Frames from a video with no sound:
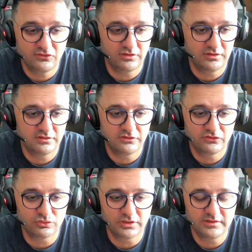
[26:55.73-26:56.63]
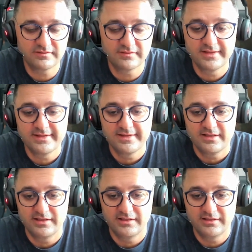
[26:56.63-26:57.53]
share their stories
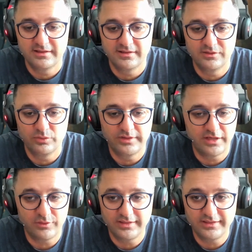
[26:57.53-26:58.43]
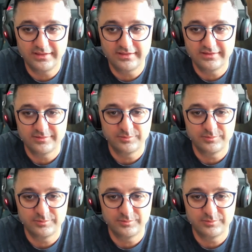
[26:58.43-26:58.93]
without any